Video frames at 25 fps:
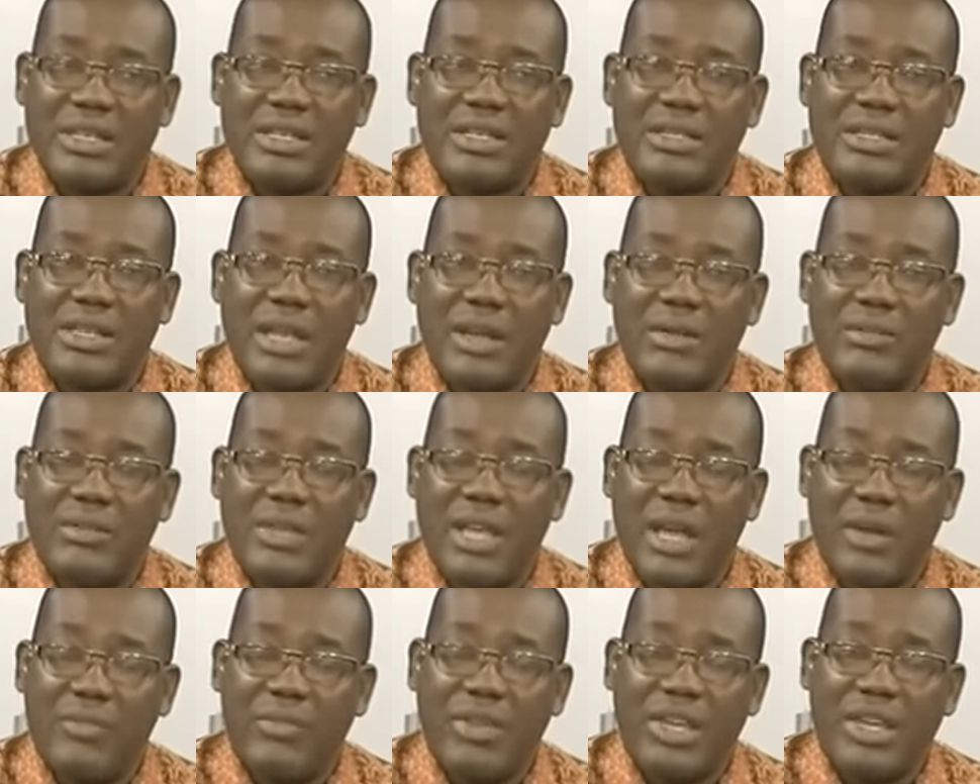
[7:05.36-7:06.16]

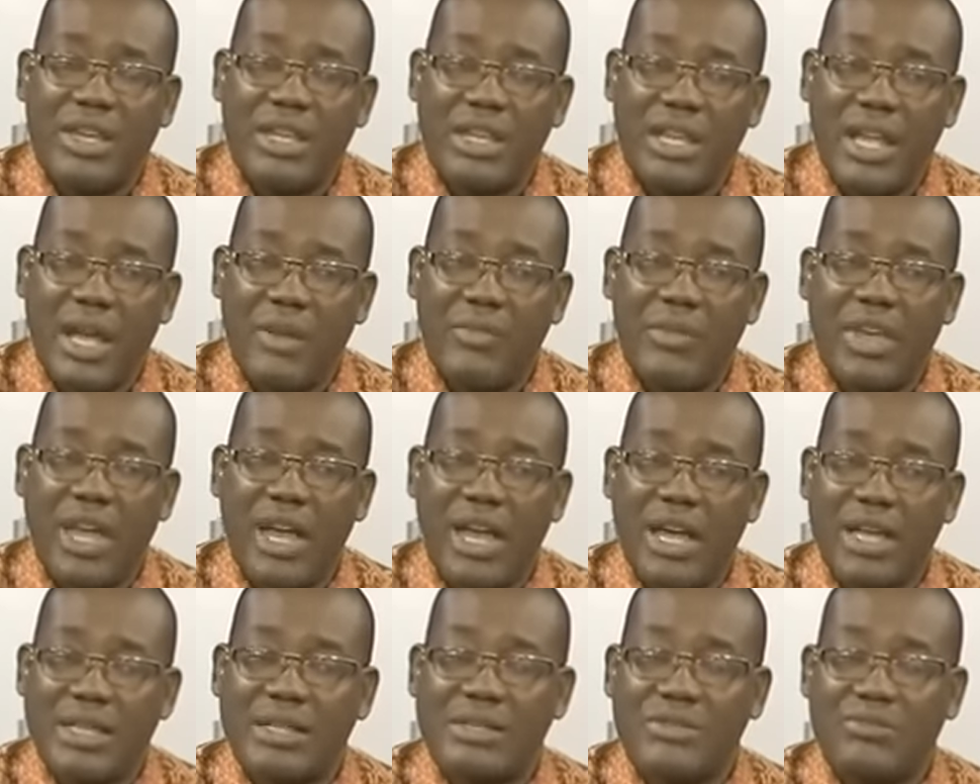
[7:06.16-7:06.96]
the Gambia
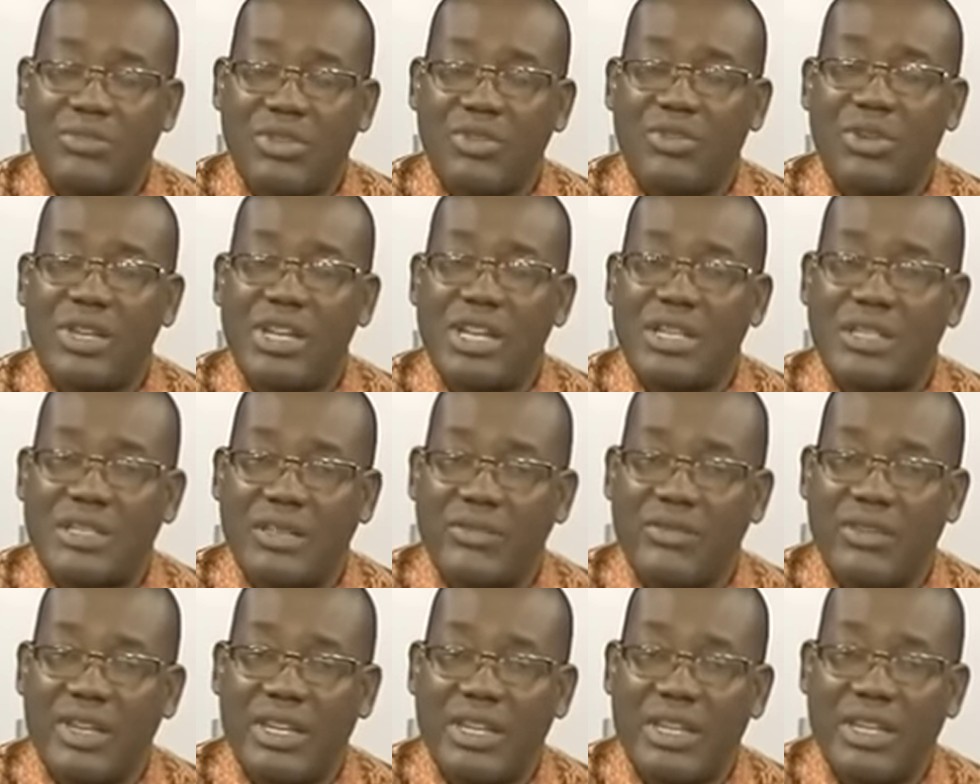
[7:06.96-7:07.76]
has been
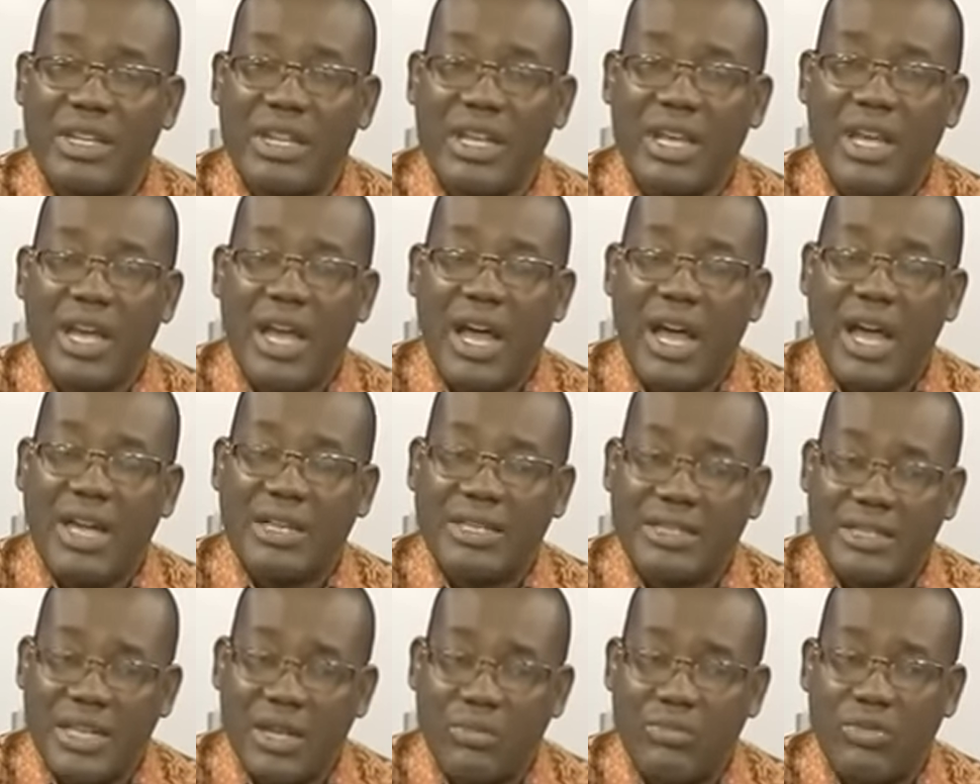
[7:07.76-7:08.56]
relatively
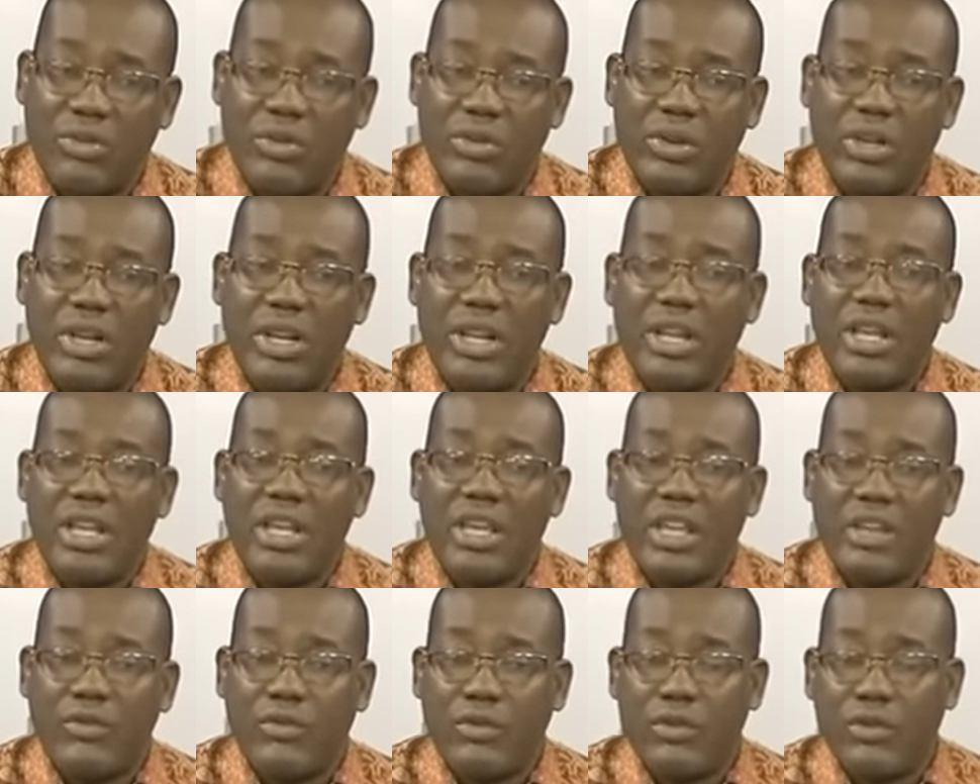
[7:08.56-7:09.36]
stable.
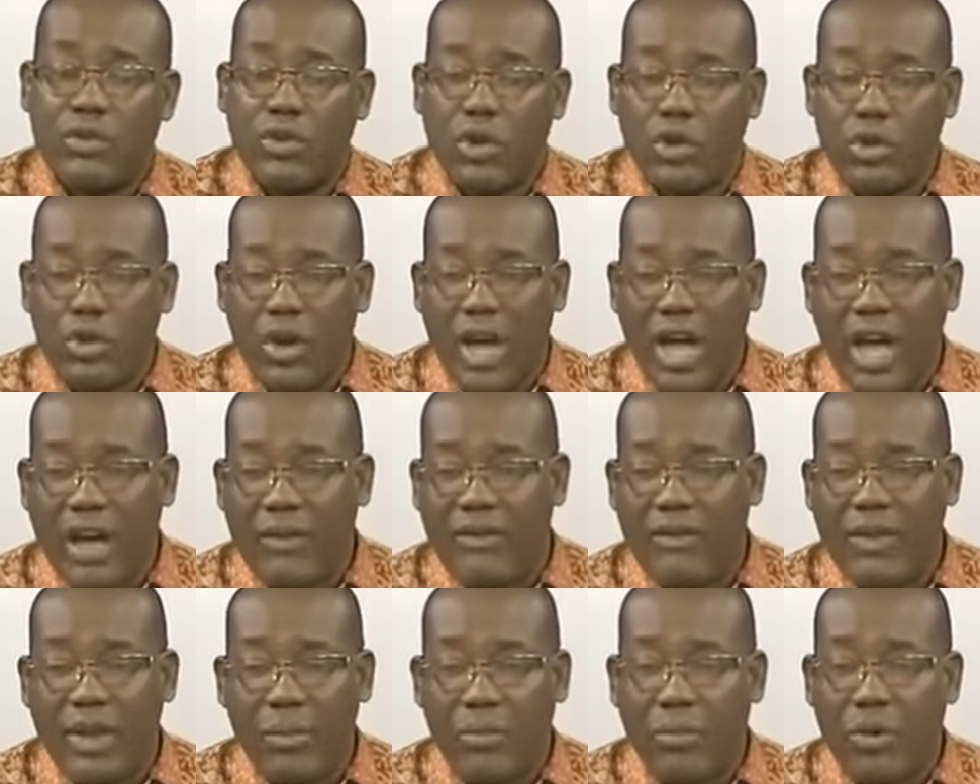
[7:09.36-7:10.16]
Even though you
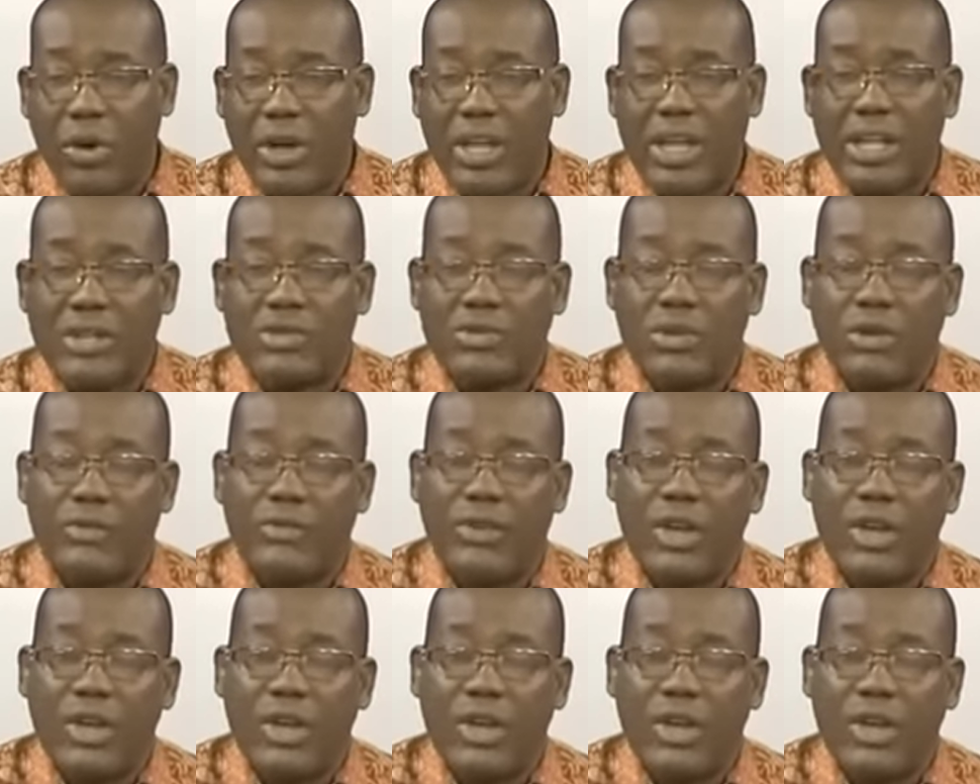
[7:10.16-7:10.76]
have pockets of